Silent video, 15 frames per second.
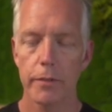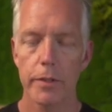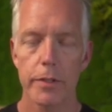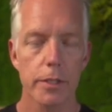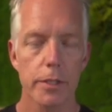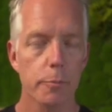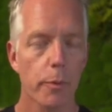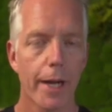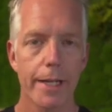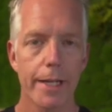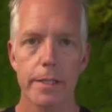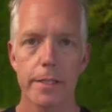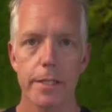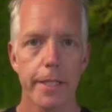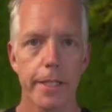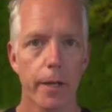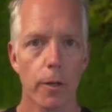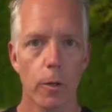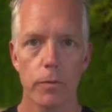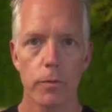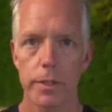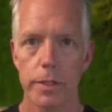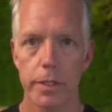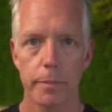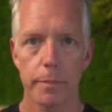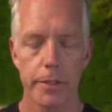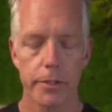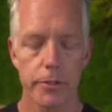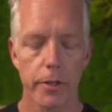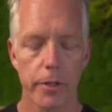Just practicing that over D
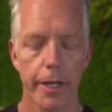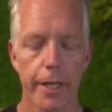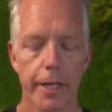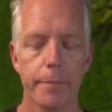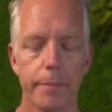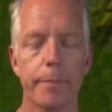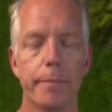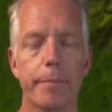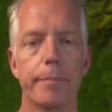major triad.